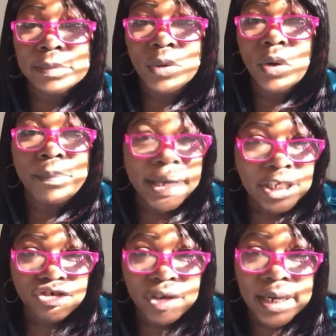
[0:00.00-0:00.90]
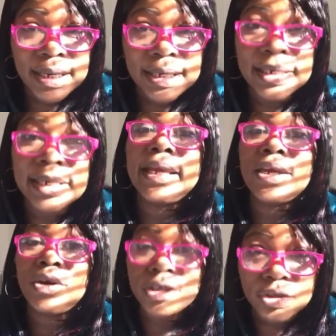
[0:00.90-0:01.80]
Patreon and
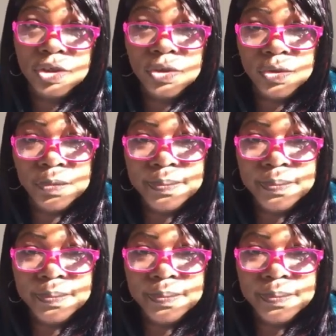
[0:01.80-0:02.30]
on YouTube.